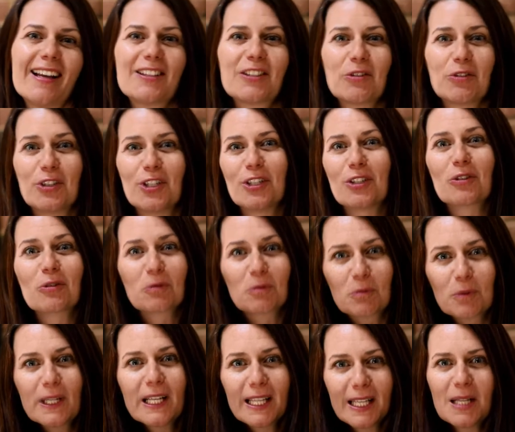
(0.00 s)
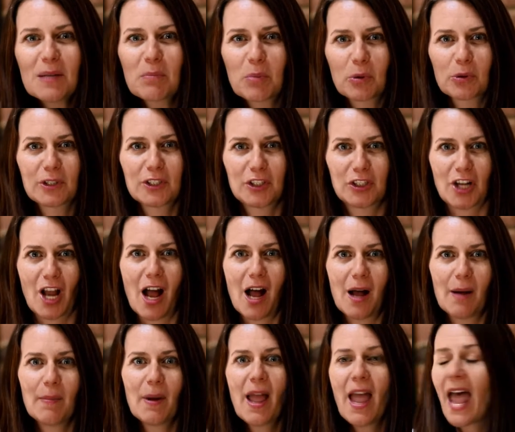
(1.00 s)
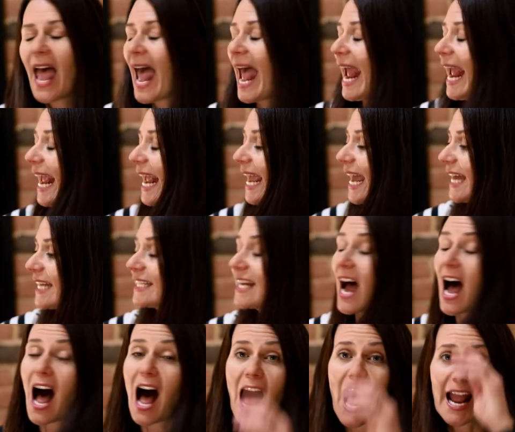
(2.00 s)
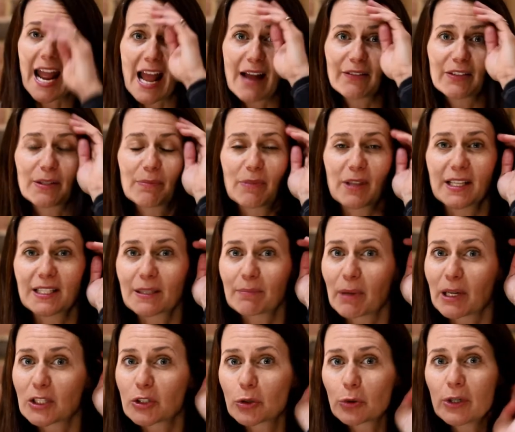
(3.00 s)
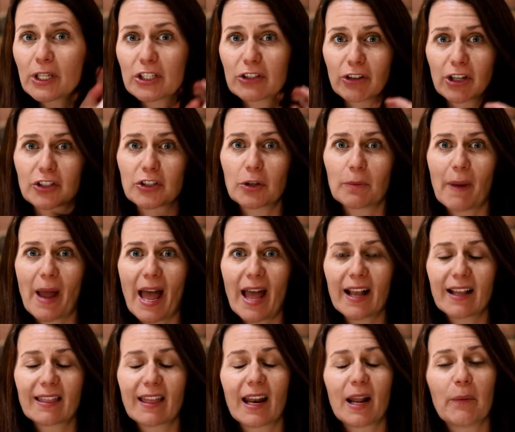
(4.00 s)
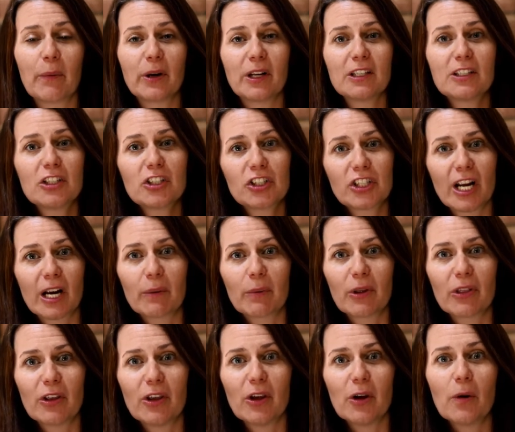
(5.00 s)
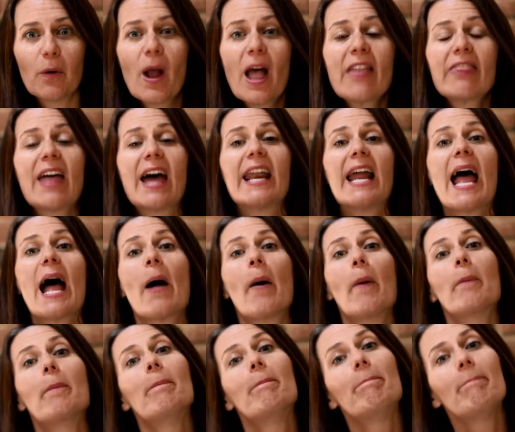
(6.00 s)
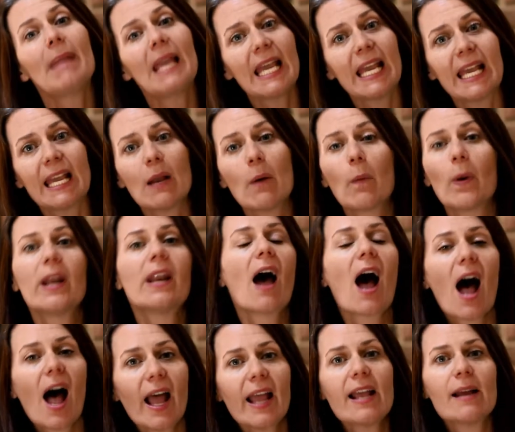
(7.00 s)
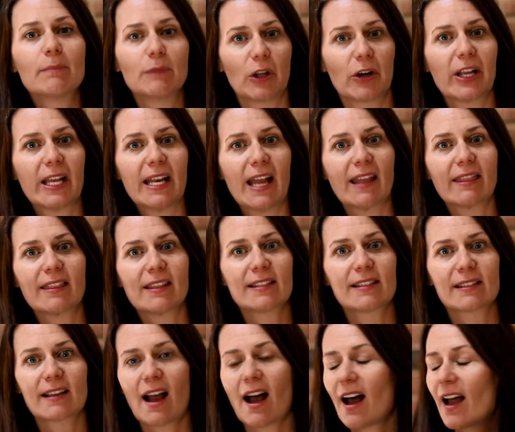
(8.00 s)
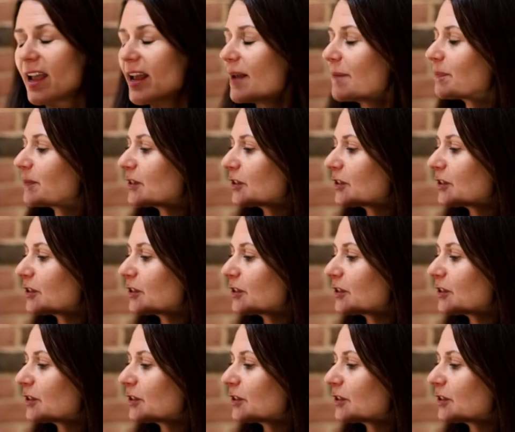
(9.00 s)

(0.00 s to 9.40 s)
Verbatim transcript: So she has a really important job, and I have some things in my story stretcher bag that I wanted to share with you that help me when I am looking at the sky.